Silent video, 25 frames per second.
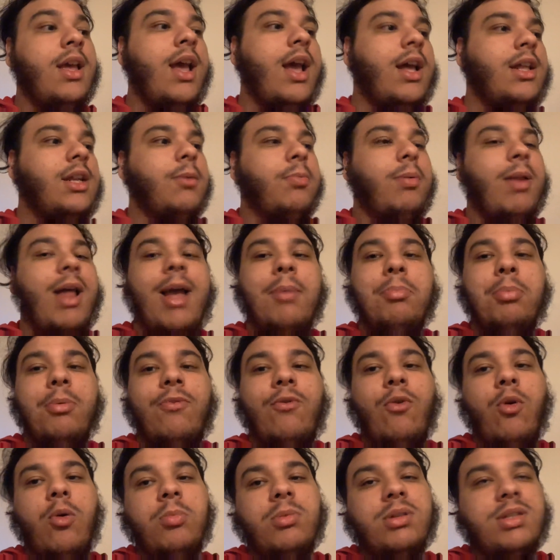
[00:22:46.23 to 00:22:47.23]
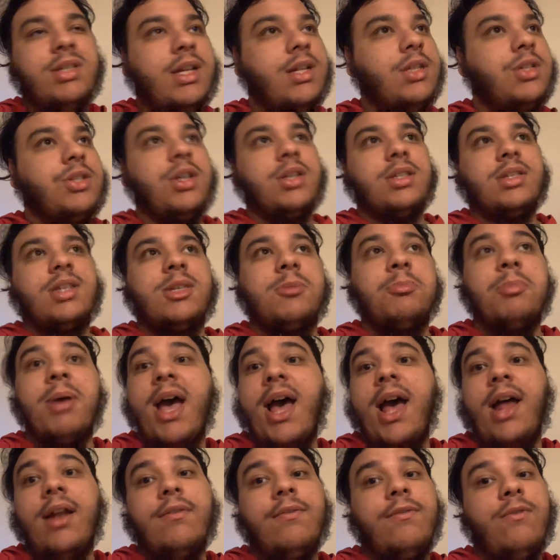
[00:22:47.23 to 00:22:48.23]
And the player performance gets just as
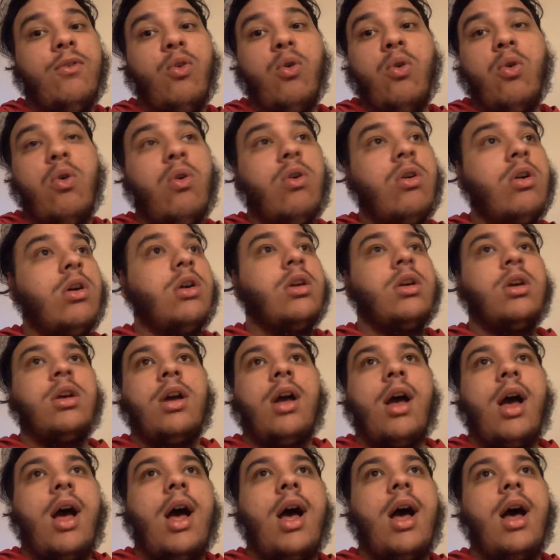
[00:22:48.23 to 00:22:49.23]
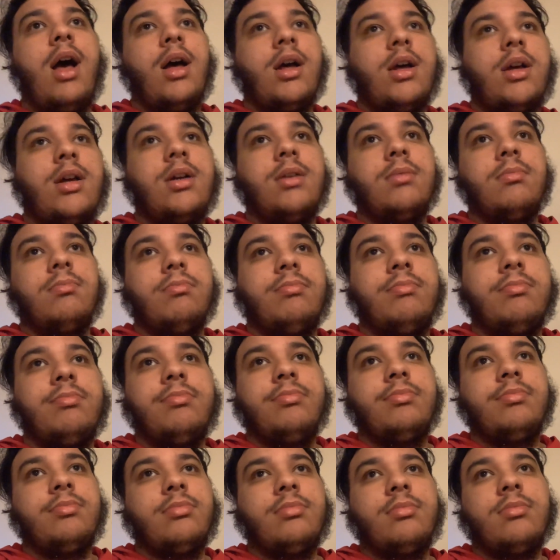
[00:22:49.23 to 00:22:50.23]
bad. For
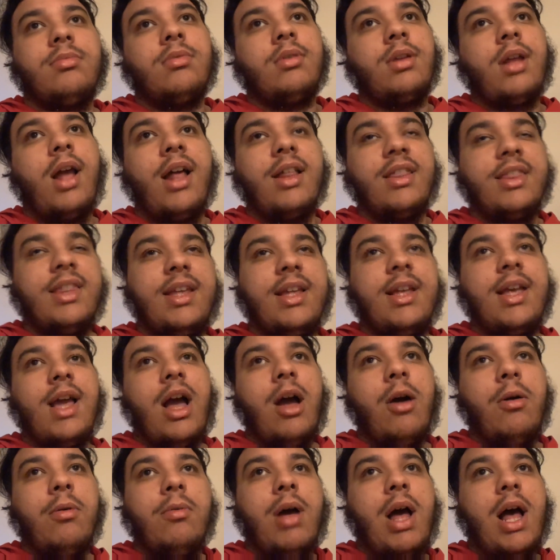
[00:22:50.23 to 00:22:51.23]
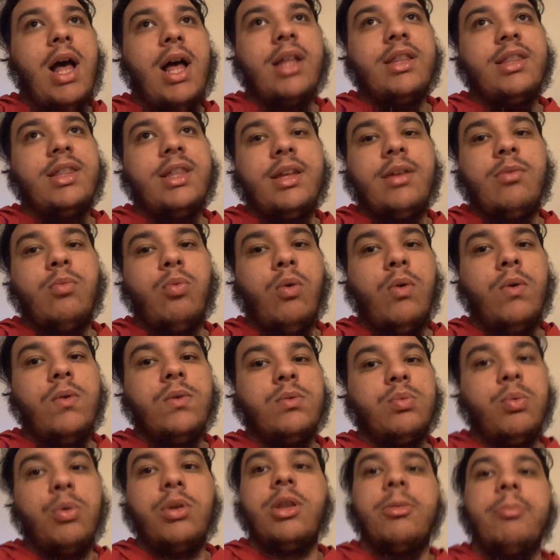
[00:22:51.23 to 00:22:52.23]
I think
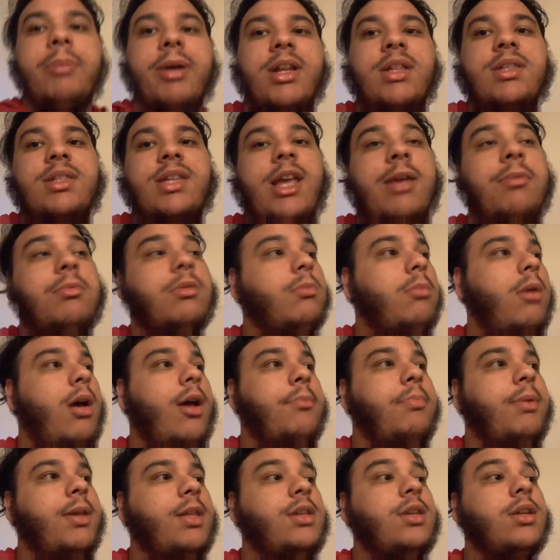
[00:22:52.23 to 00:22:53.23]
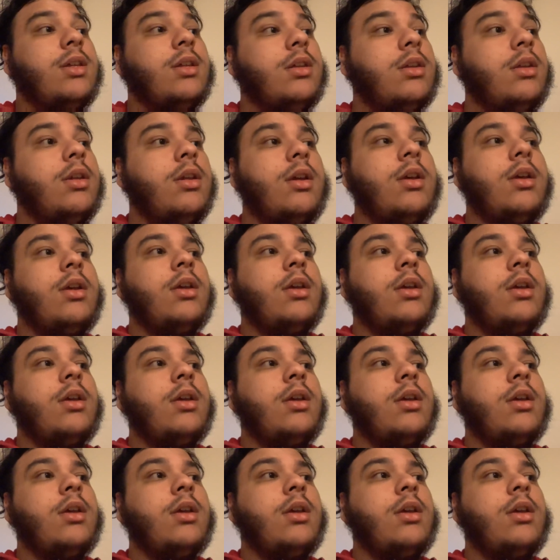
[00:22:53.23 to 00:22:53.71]
Wolves were the better team, in my opinion.